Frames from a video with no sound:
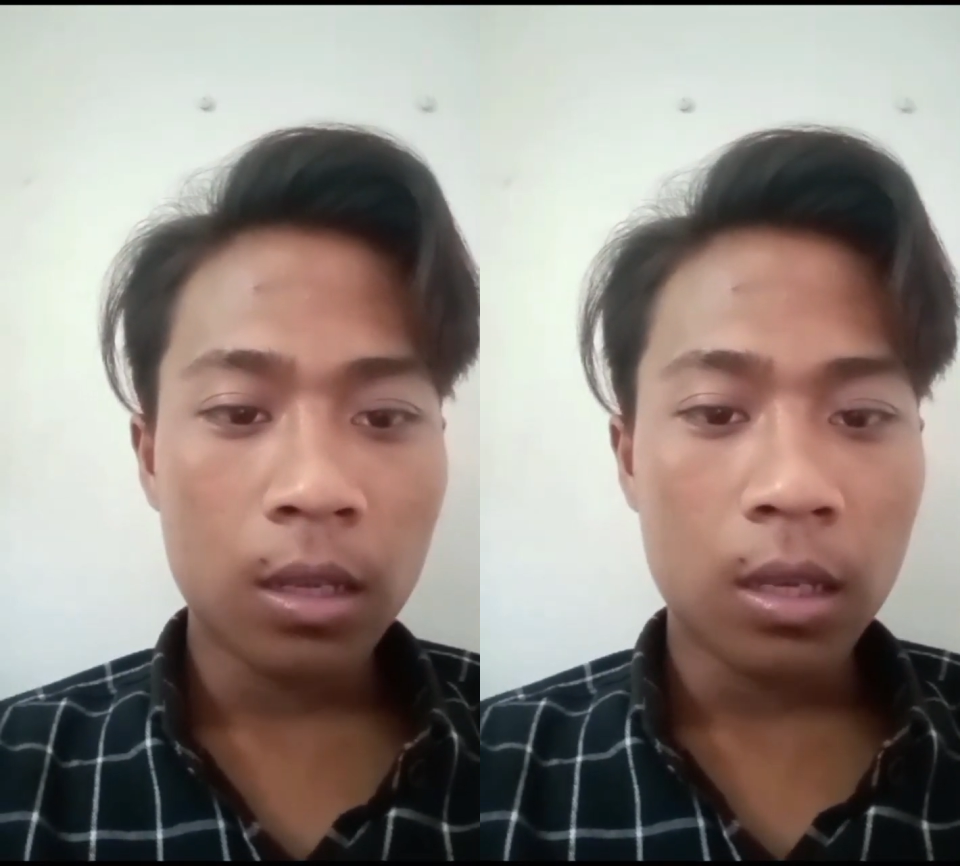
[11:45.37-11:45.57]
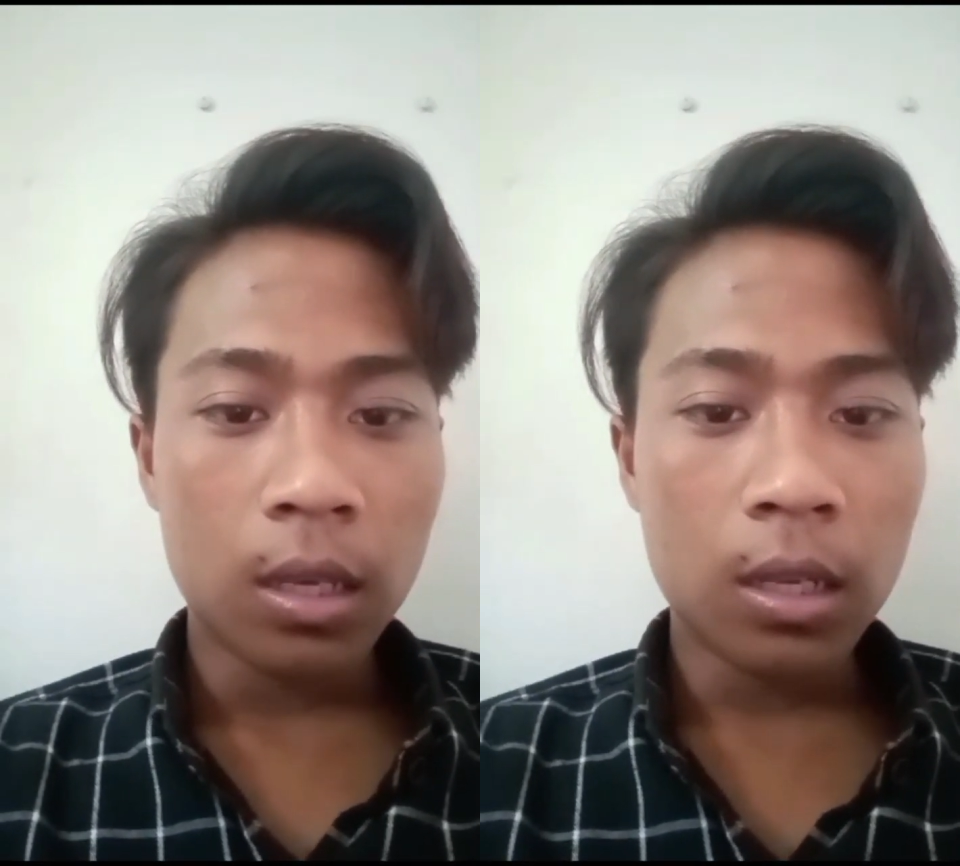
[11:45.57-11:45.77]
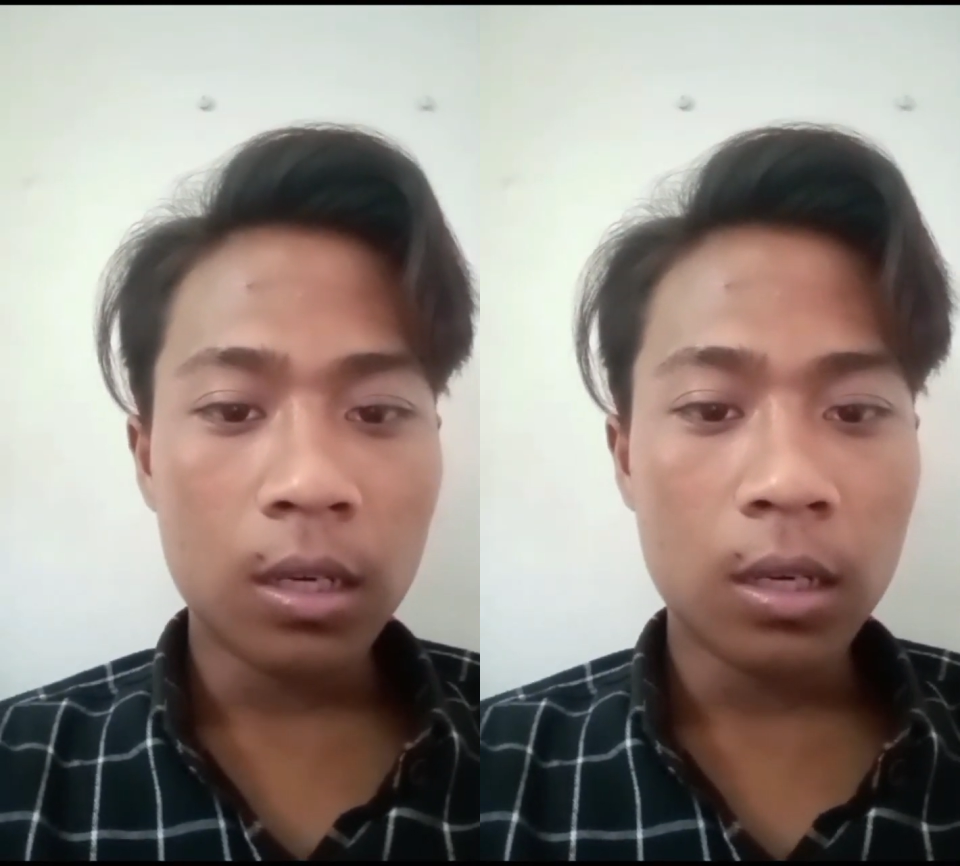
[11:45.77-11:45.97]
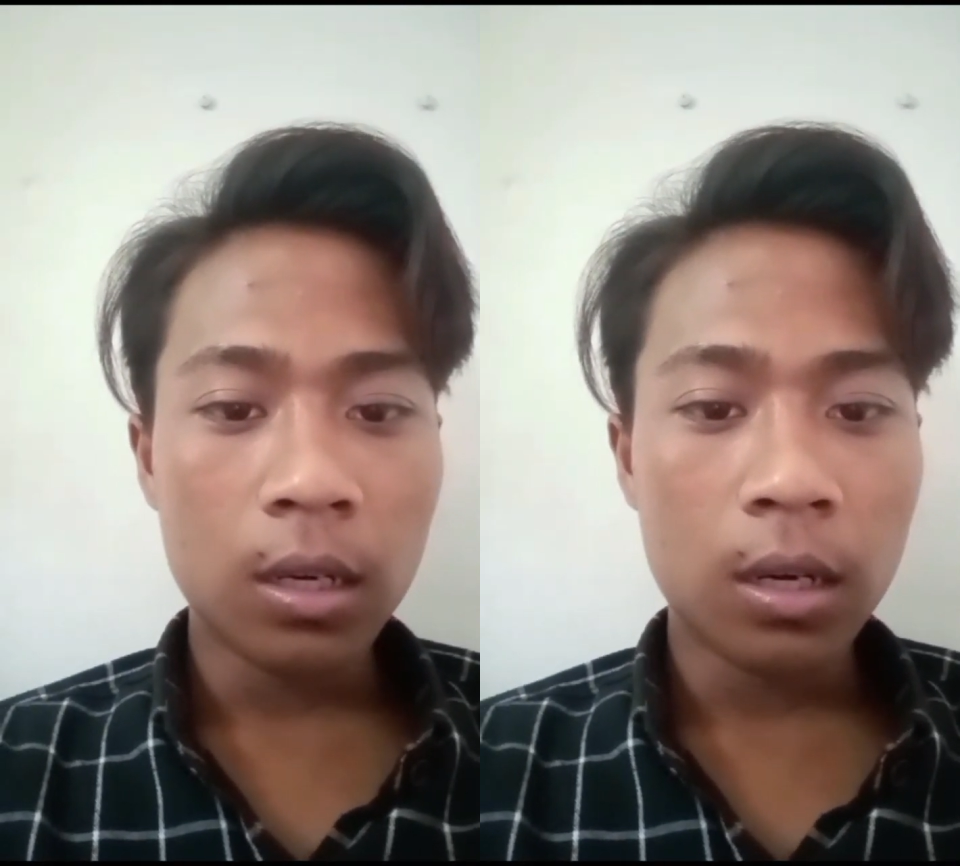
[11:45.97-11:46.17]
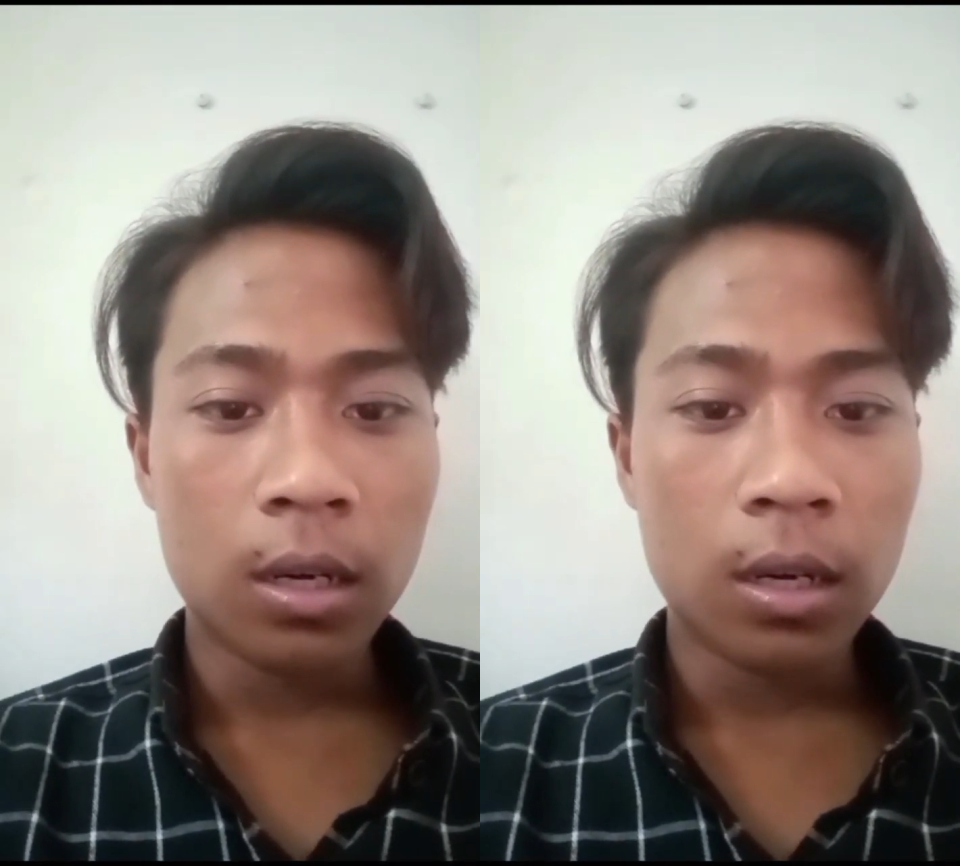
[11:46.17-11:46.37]
in
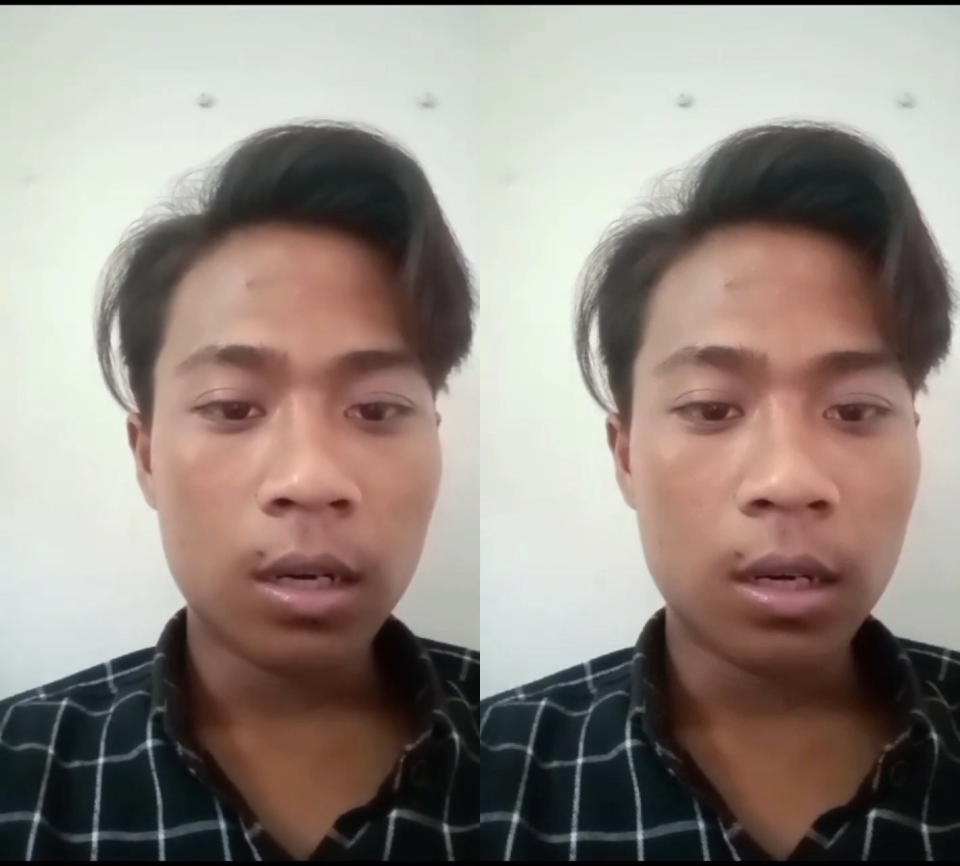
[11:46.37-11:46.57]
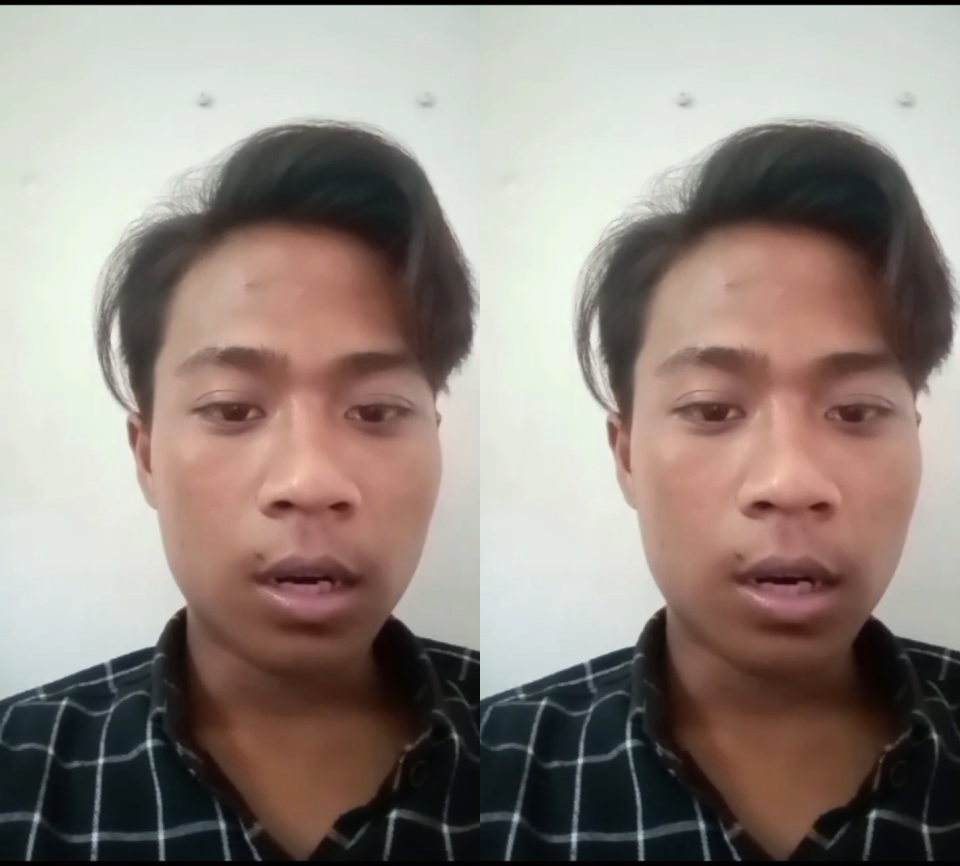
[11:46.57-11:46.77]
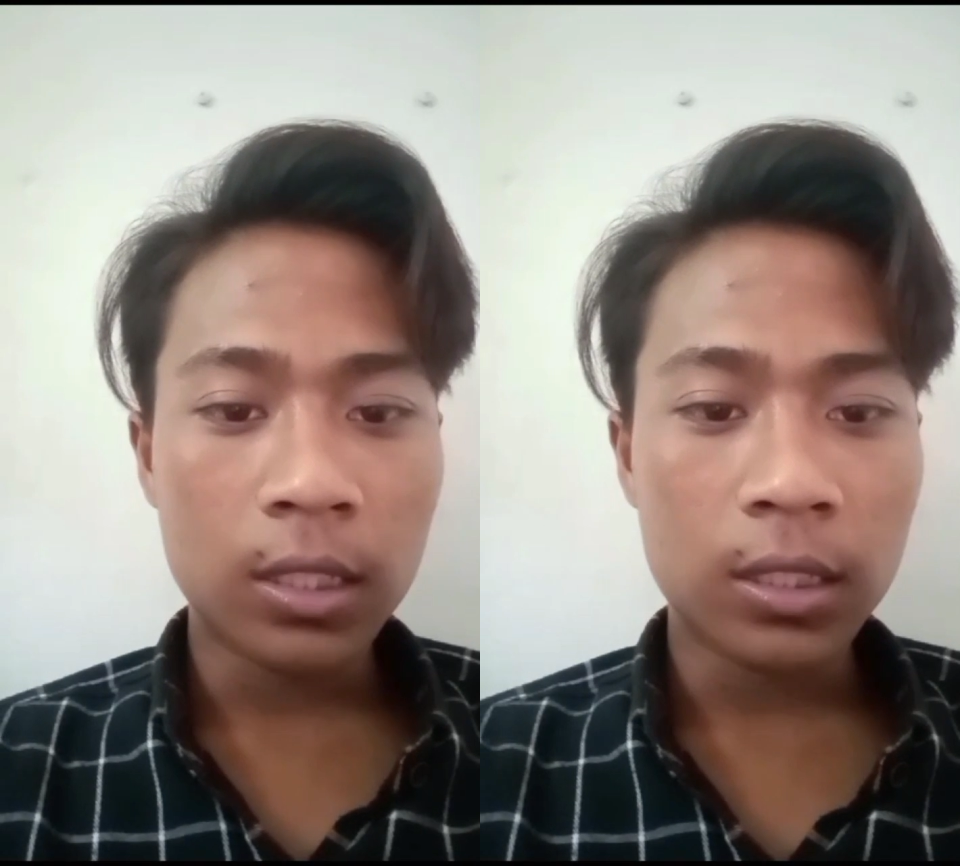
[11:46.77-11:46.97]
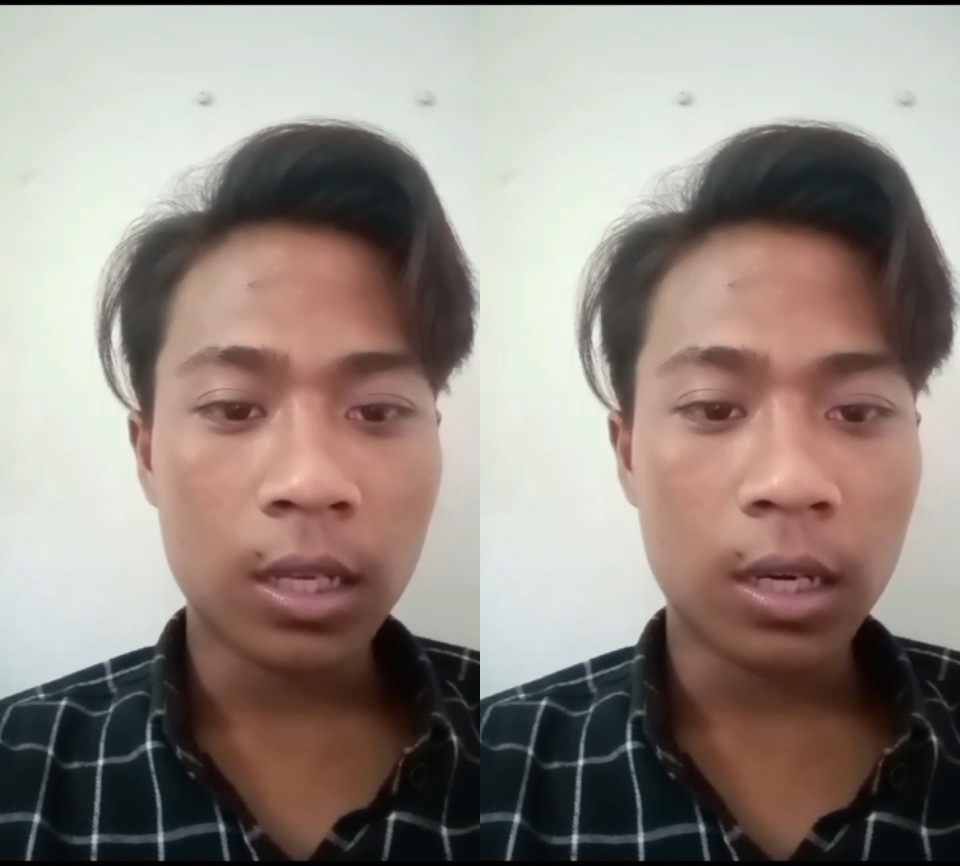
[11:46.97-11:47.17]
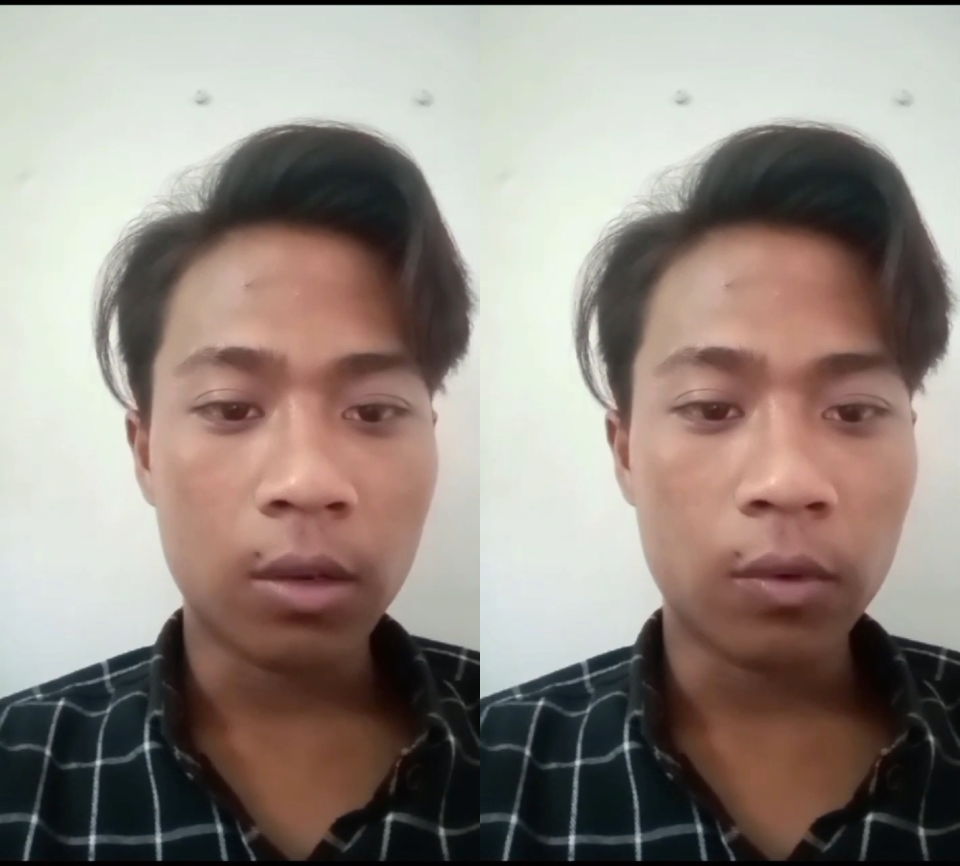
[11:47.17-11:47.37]
learning second
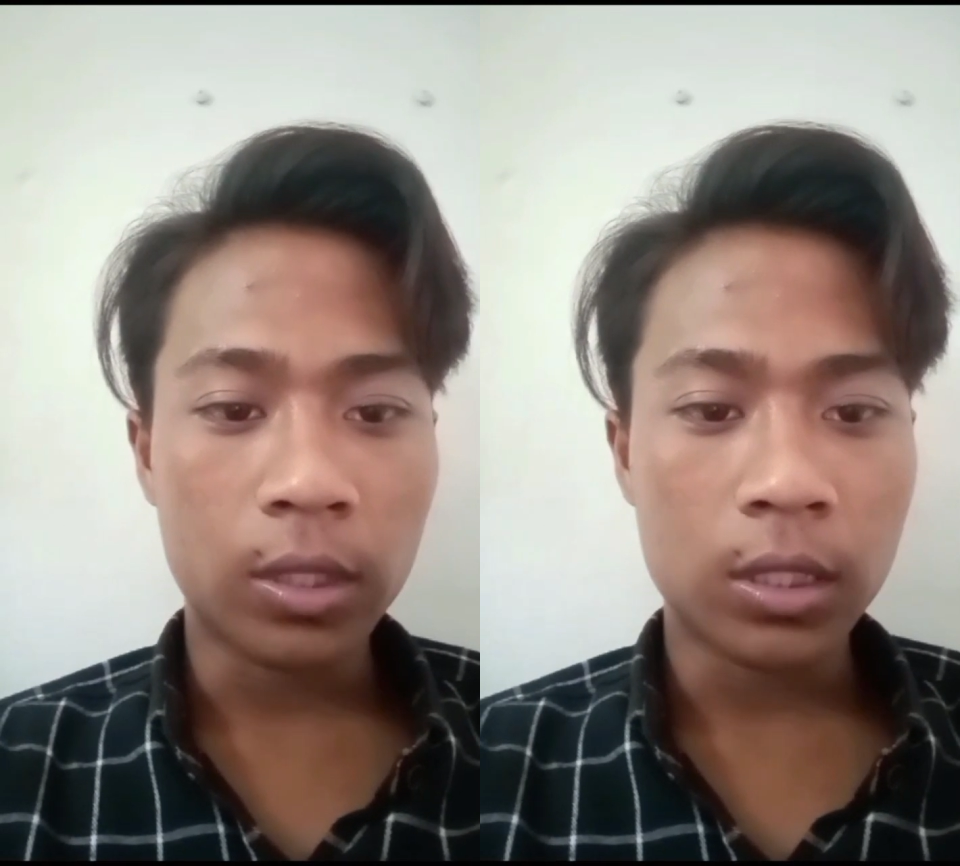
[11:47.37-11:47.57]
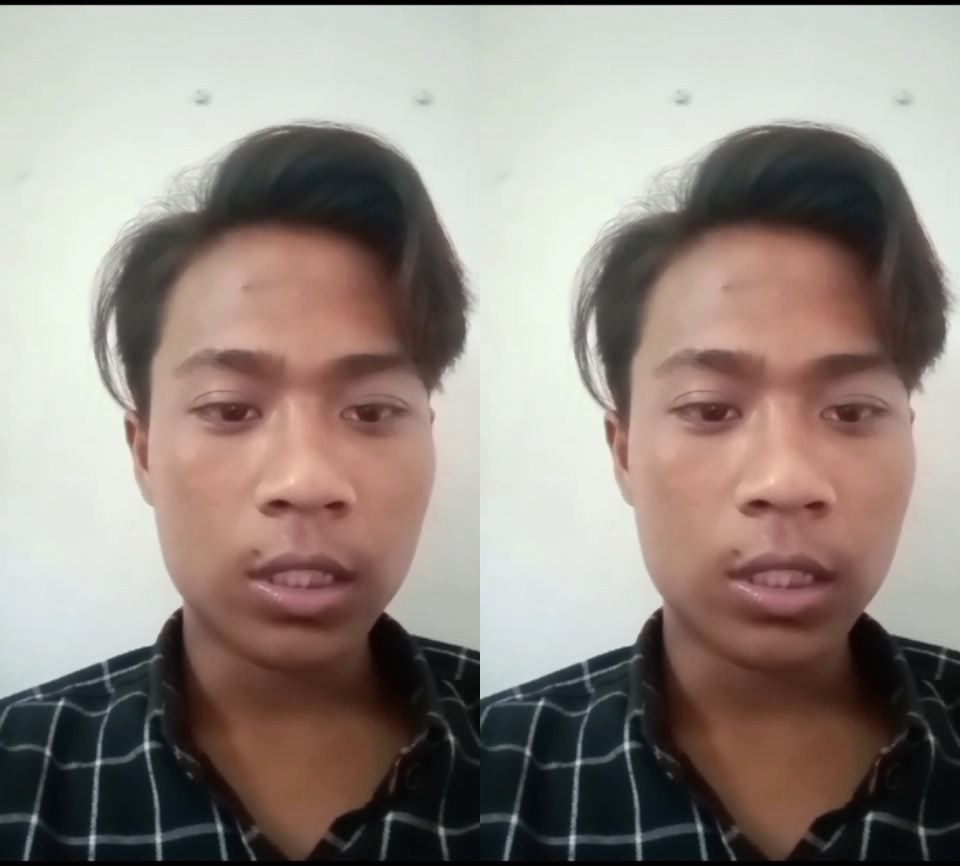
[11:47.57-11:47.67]
language.